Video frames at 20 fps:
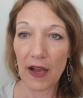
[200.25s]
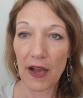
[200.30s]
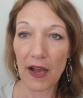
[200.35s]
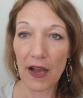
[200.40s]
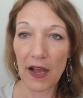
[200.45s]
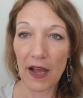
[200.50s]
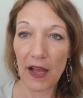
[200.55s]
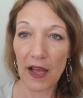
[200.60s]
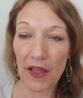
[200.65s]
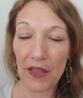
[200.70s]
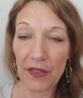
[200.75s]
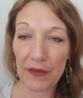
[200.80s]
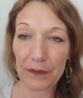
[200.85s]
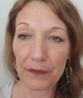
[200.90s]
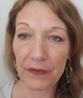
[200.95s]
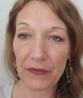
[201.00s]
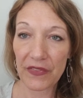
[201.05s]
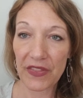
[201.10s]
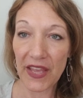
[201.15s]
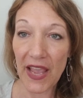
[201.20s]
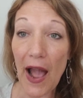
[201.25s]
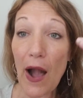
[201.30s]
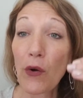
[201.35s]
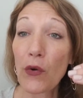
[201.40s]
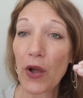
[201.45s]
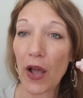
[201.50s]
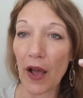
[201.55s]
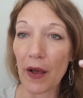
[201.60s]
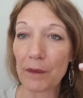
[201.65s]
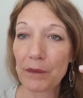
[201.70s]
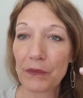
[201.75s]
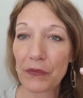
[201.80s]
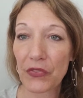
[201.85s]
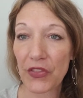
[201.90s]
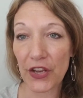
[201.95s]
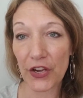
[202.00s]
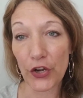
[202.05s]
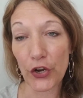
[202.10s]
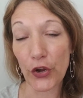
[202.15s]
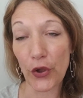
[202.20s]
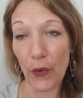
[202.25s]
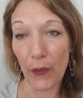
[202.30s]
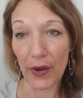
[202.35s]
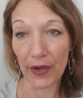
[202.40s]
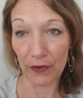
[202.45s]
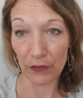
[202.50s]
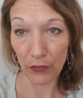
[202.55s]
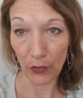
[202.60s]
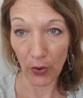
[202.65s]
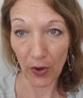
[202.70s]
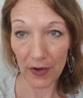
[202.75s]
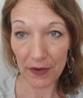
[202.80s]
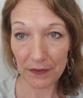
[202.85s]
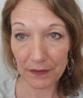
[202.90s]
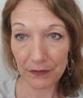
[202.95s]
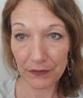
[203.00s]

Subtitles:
the outcome that you're going for.